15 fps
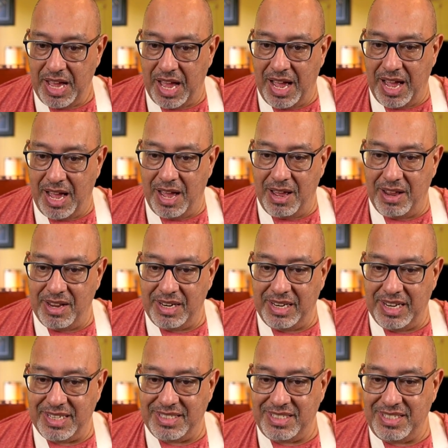
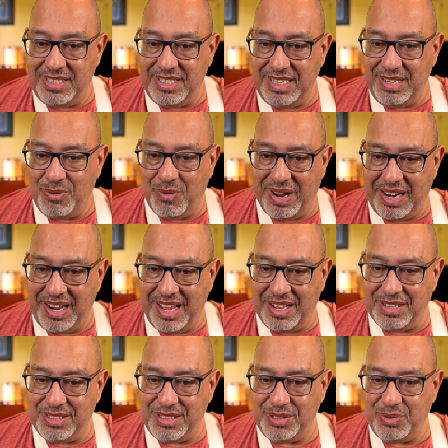Let's see what
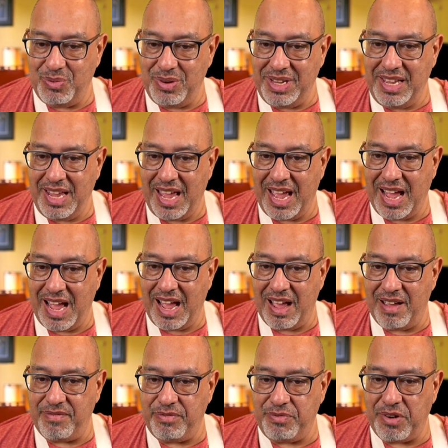else we
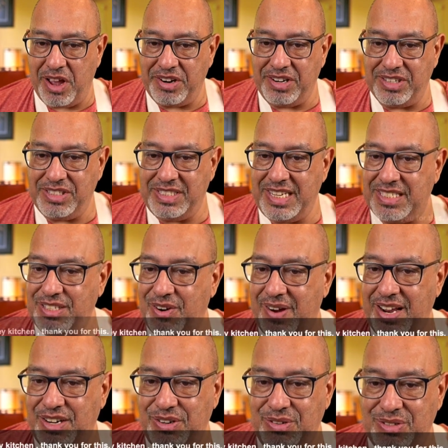have. Ronald says,
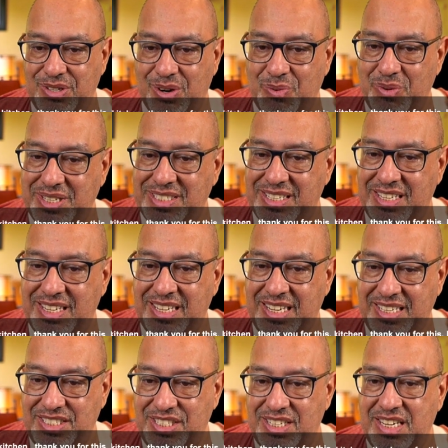great news on Whiskey
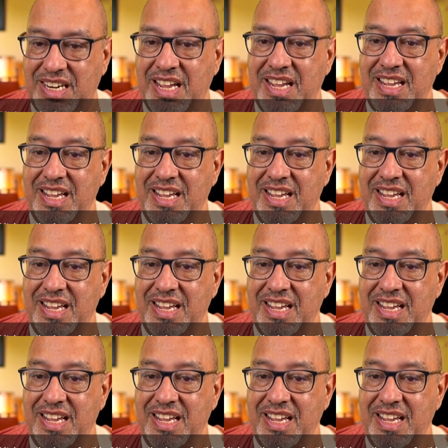Kitchen.